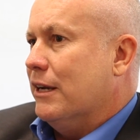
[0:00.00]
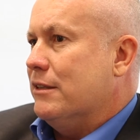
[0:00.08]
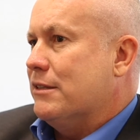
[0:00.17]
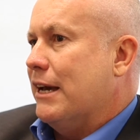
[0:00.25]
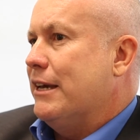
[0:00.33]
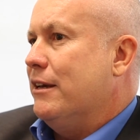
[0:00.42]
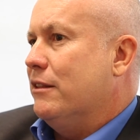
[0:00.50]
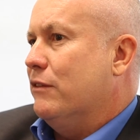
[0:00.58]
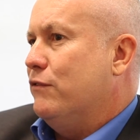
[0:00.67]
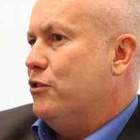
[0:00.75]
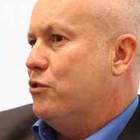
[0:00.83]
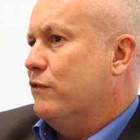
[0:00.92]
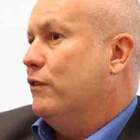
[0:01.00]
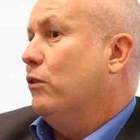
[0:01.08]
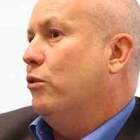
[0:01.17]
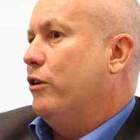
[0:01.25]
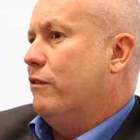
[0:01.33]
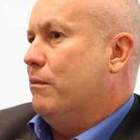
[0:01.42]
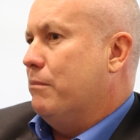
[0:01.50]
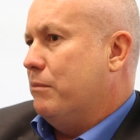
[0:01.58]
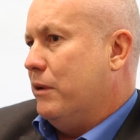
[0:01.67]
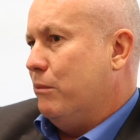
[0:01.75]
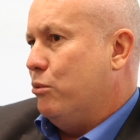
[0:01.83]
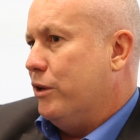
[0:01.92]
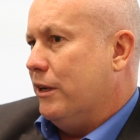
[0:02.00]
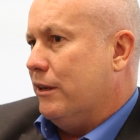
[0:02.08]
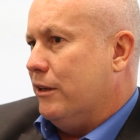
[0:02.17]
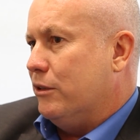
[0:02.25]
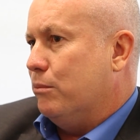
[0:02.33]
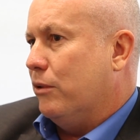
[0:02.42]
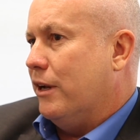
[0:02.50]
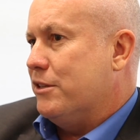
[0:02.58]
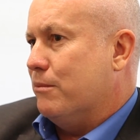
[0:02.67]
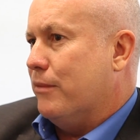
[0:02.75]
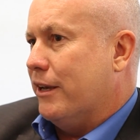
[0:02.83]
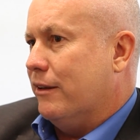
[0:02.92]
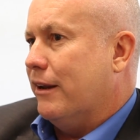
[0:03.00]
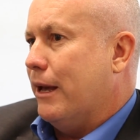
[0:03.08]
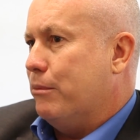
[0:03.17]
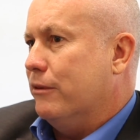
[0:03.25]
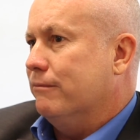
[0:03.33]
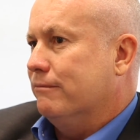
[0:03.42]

and taking the vision of the leader and putting it into place and making it happen.